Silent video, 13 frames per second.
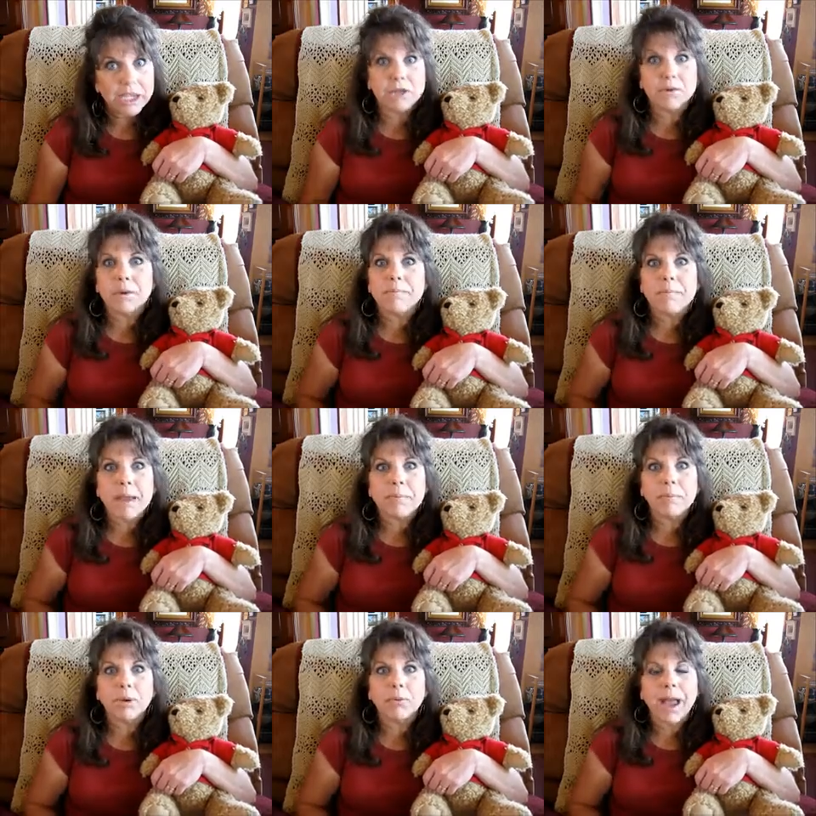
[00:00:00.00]
Do you
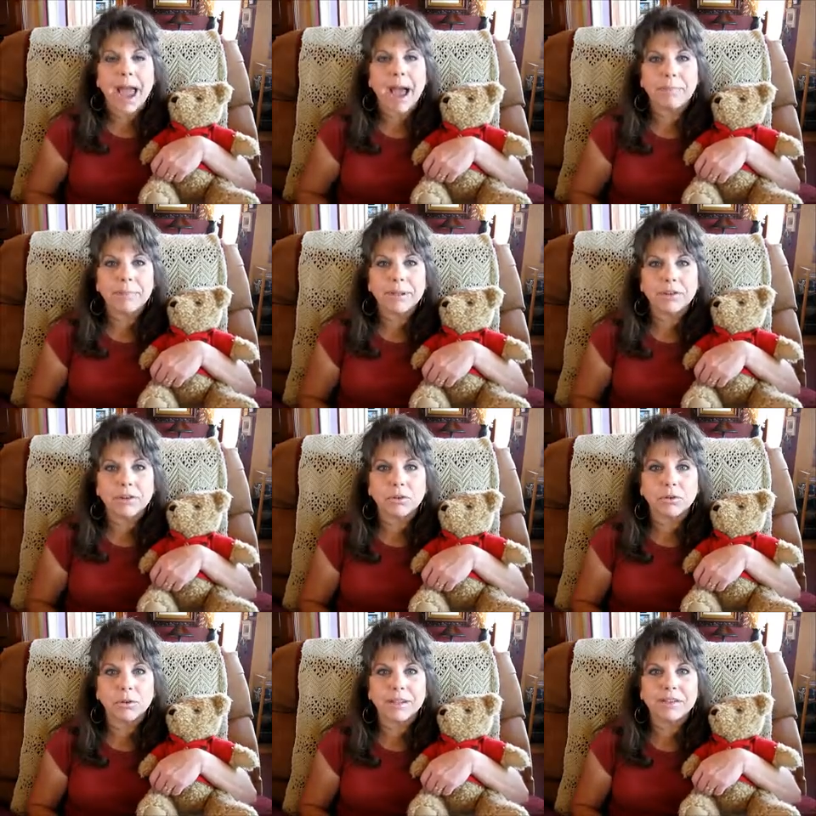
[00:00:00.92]
remember what happens
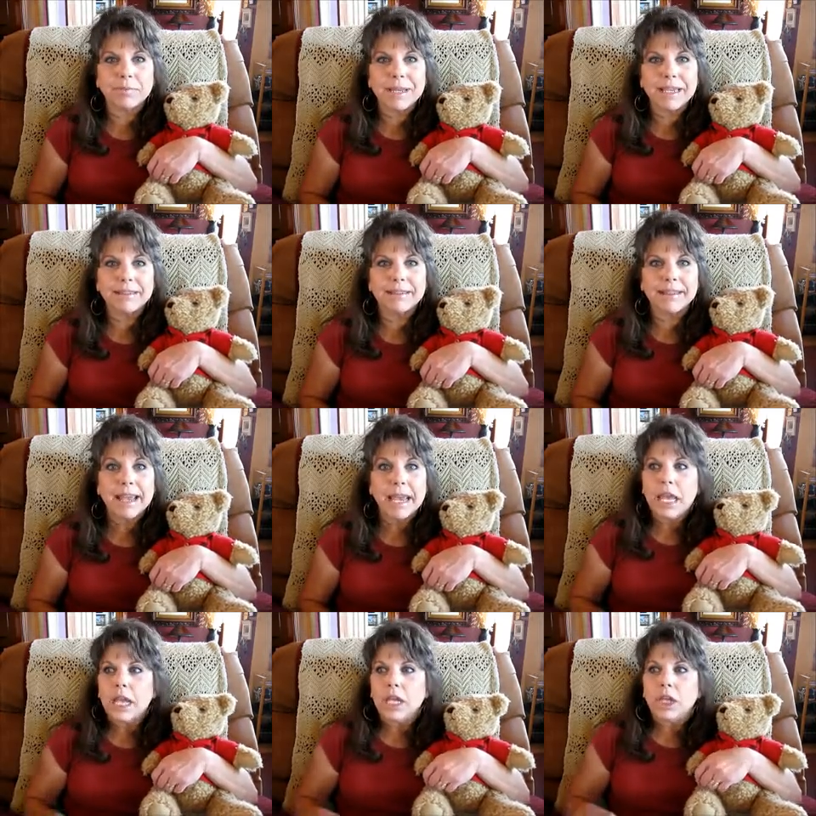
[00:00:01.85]
at Christmas?
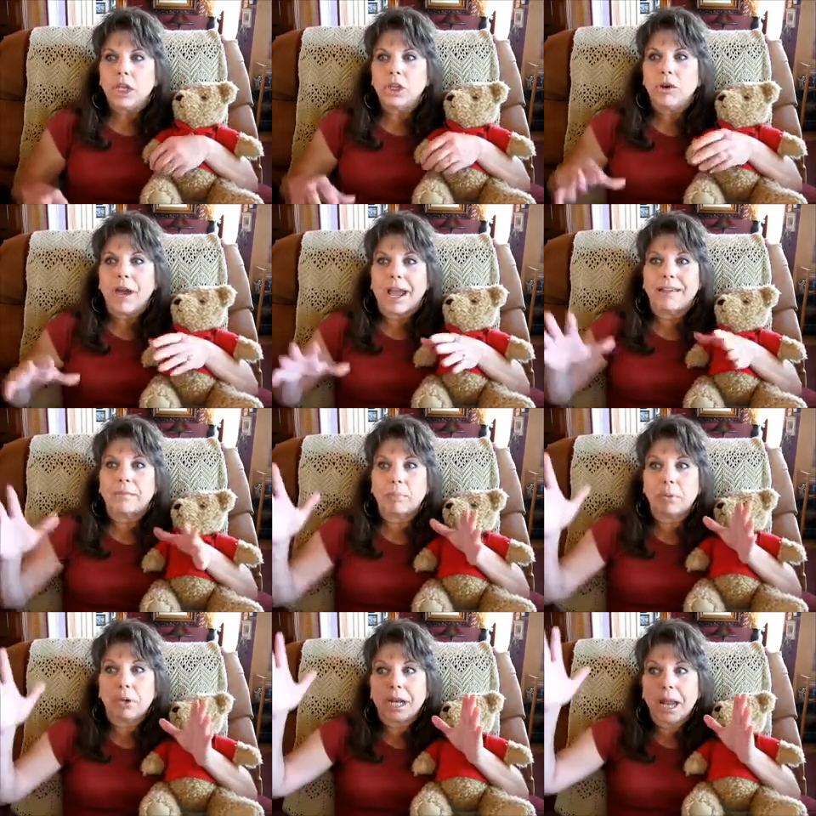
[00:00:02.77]
You guys
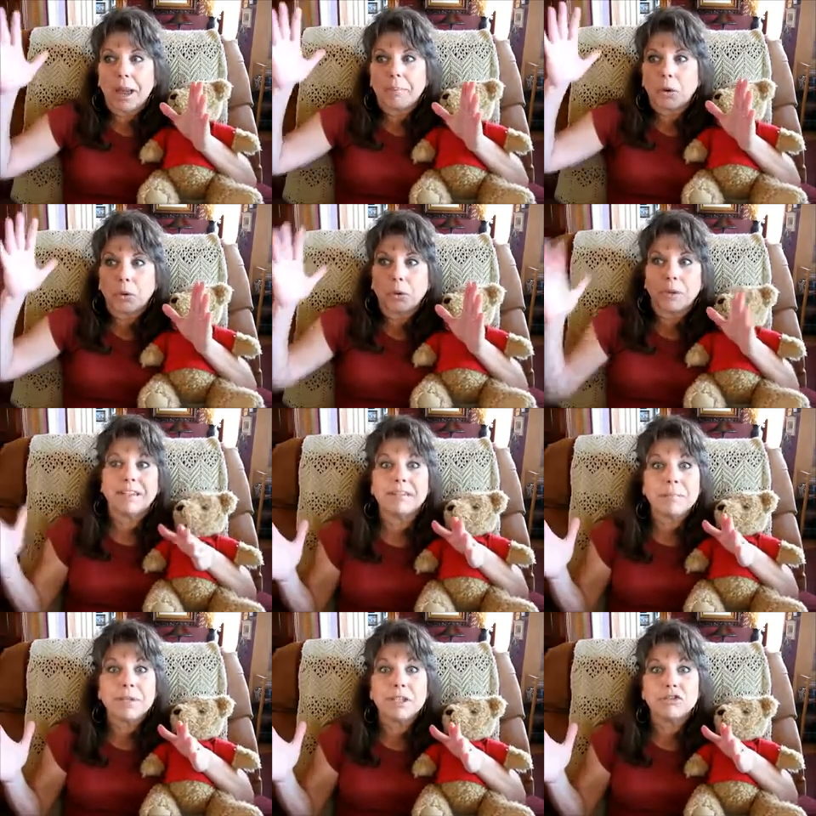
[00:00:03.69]
put up
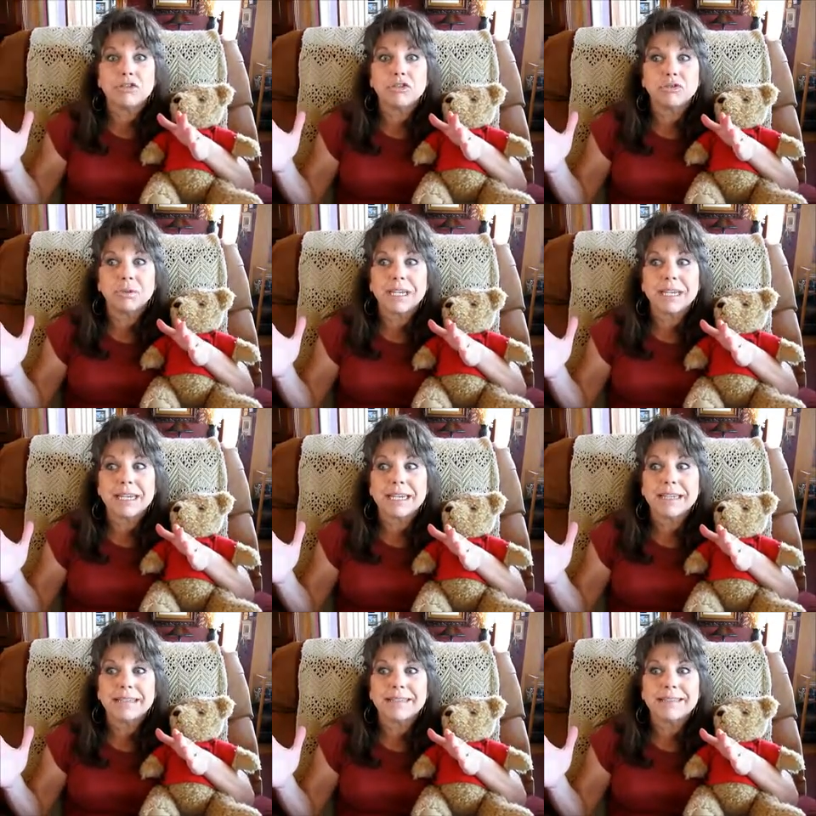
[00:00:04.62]
Christmas
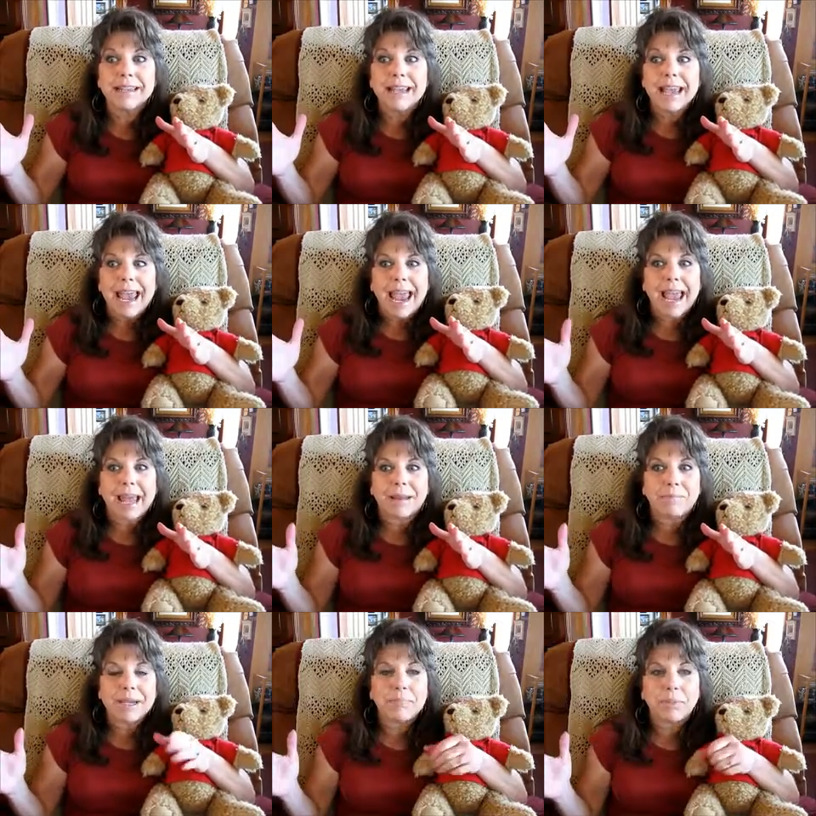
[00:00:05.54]
trees,
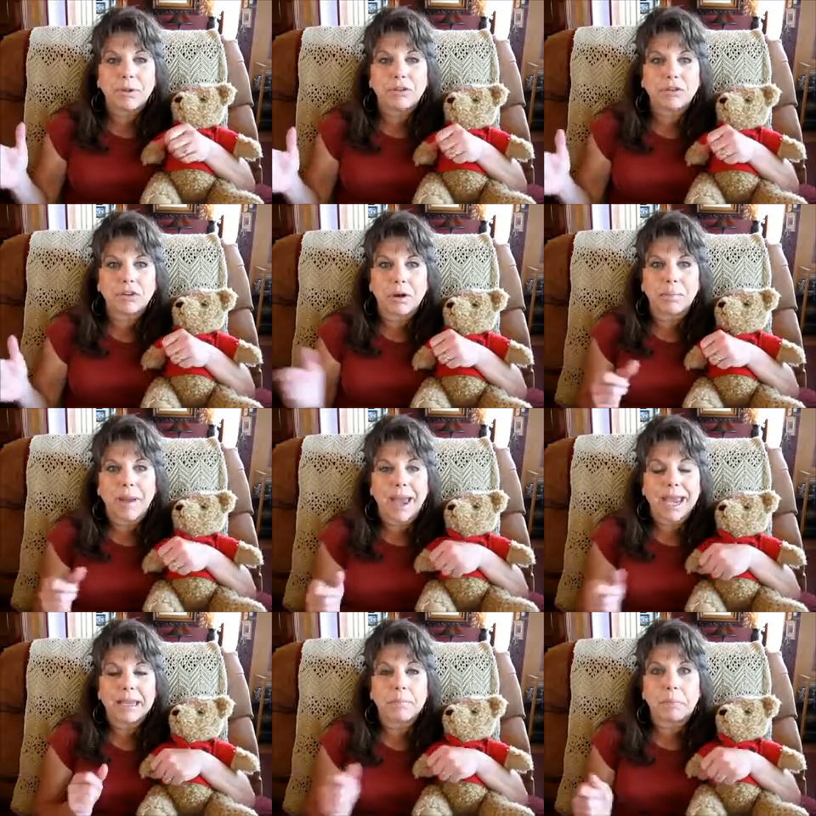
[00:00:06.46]
and people start
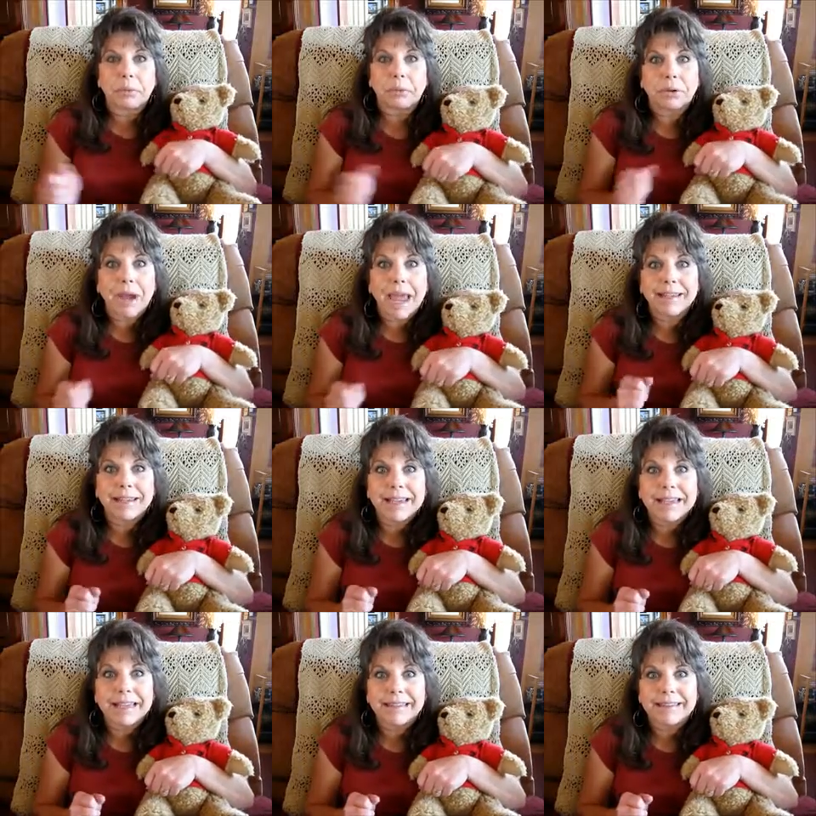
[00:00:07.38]
buying
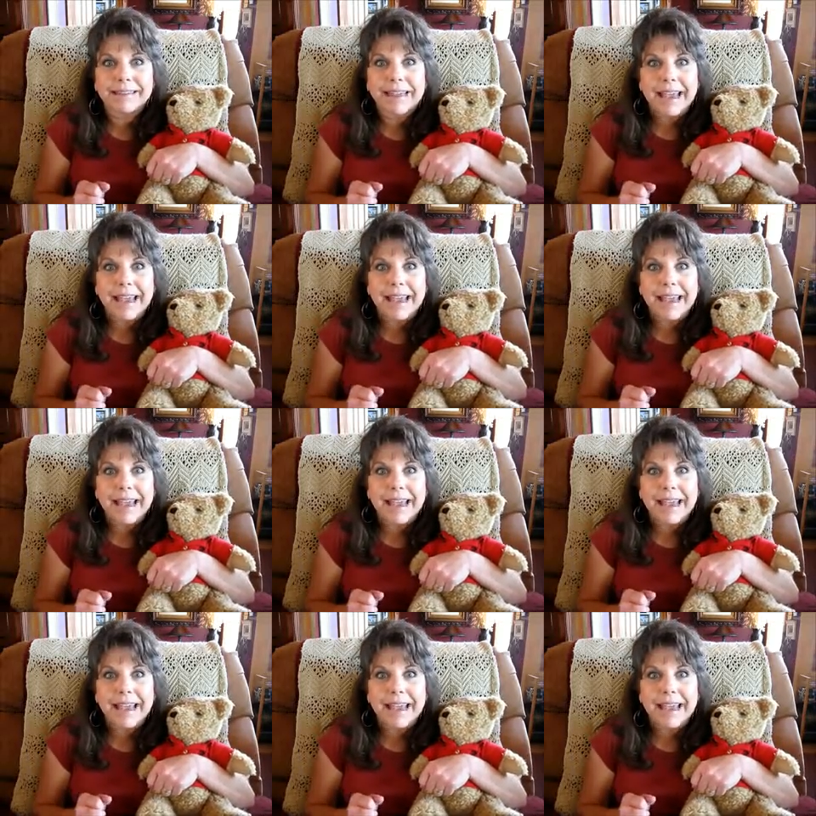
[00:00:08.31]
presents,